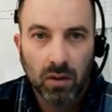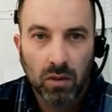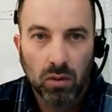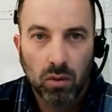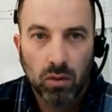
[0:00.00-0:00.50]
Go
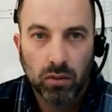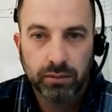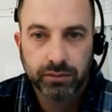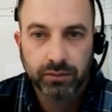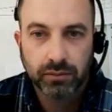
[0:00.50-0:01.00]
to hole.
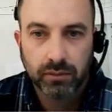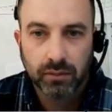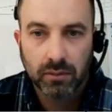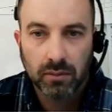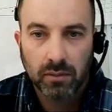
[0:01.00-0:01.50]

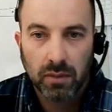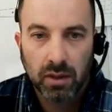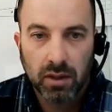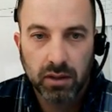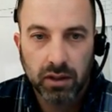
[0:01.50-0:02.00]

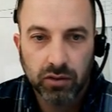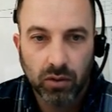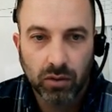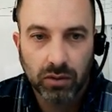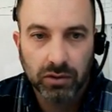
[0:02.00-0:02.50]
And these
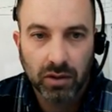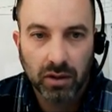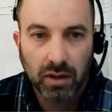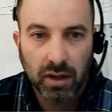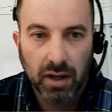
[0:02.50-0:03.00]
holes are
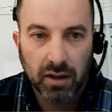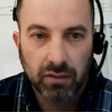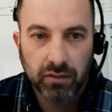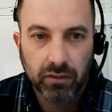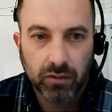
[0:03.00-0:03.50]
going to have